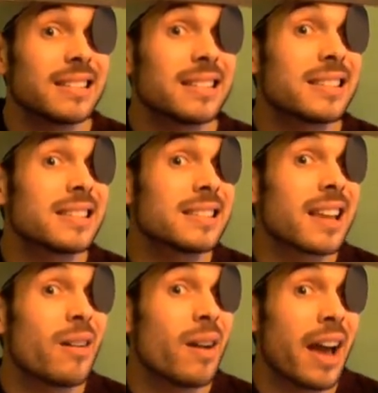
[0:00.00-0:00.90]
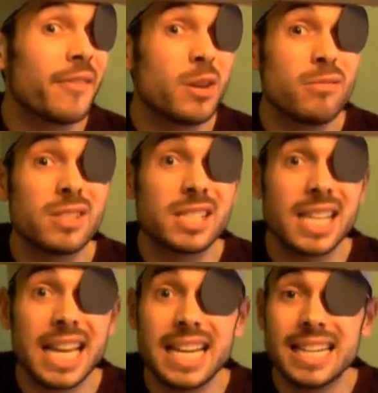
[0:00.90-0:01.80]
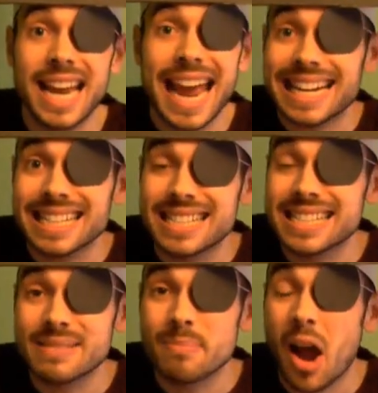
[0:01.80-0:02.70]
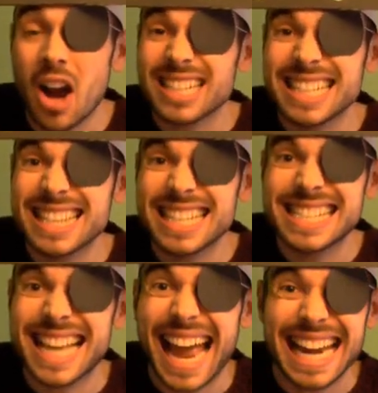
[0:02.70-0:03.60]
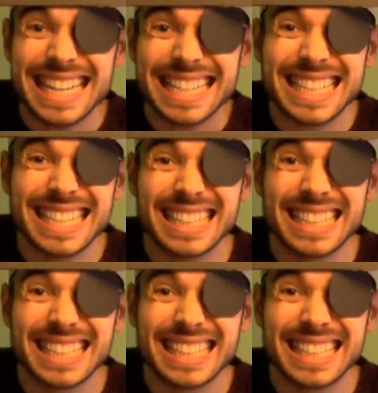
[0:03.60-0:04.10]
So have you seen an X marked in the sand?